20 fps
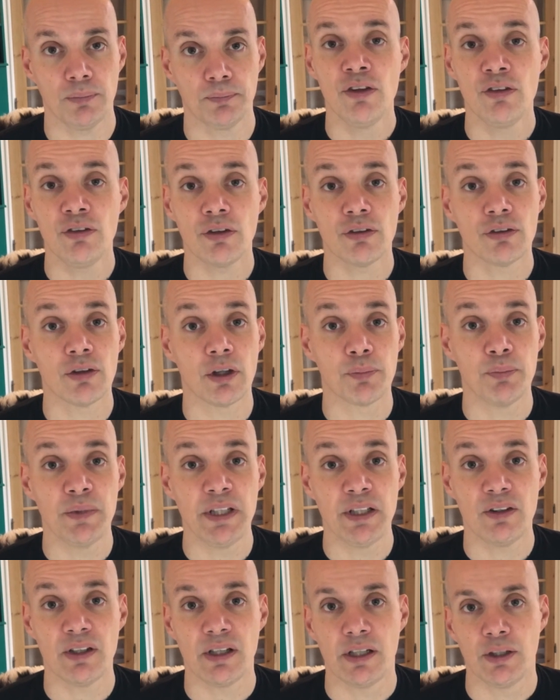This does not
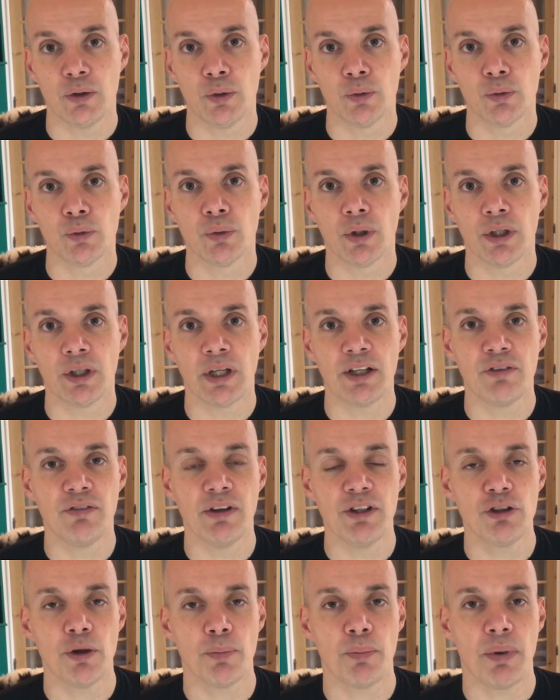mean that I don't run
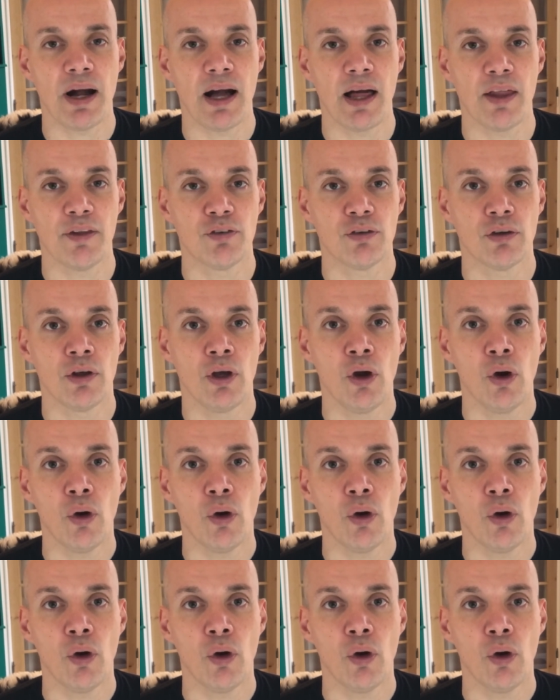adventure paths